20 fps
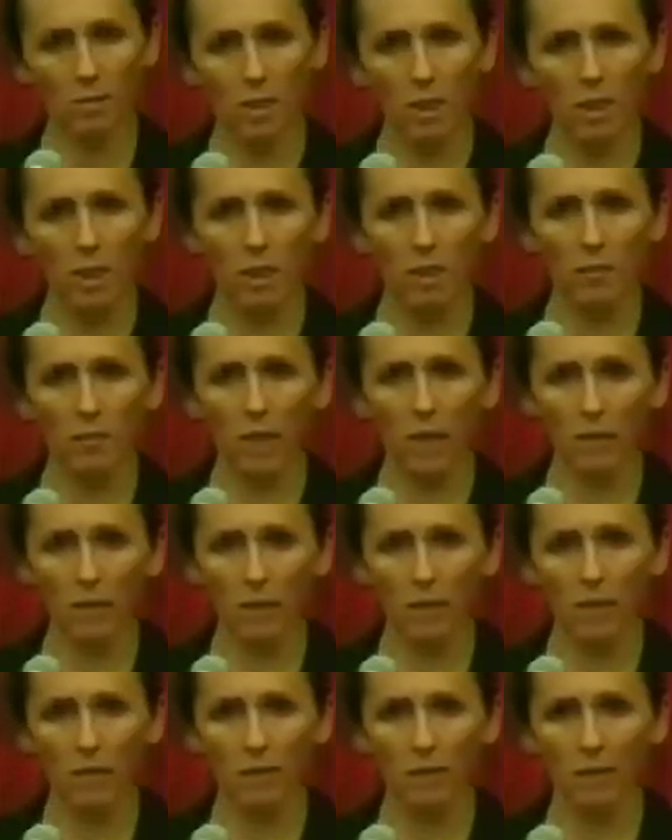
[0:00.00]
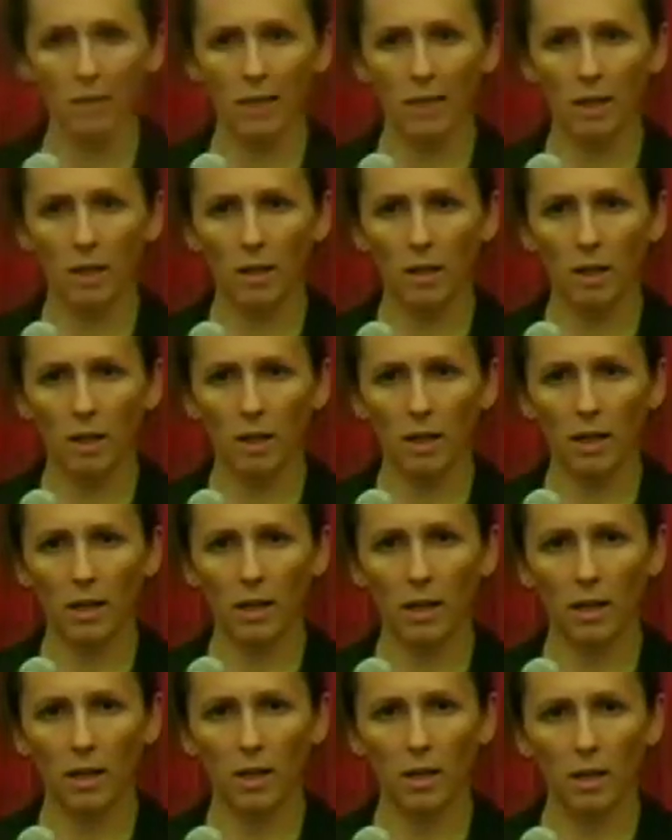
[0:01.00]
You've got things like
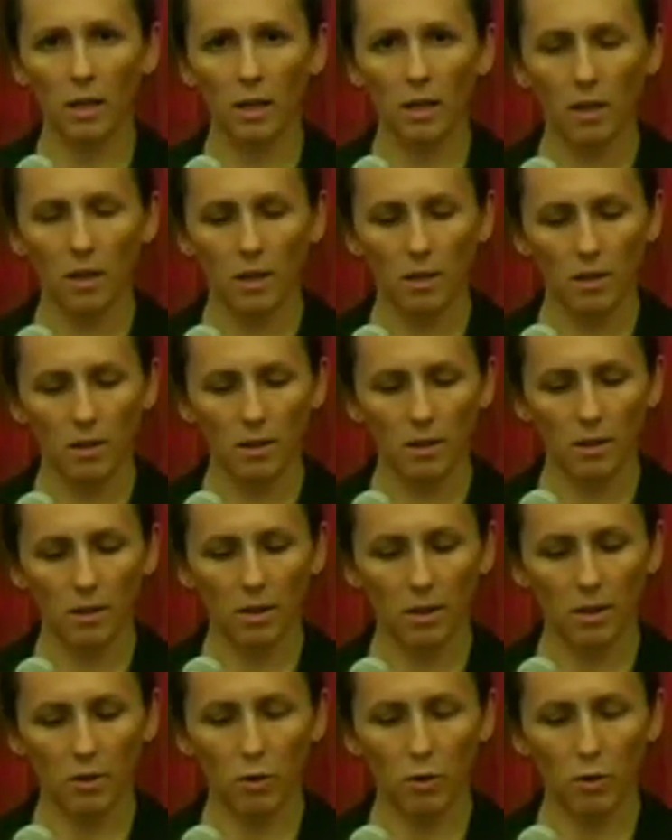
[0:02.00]
the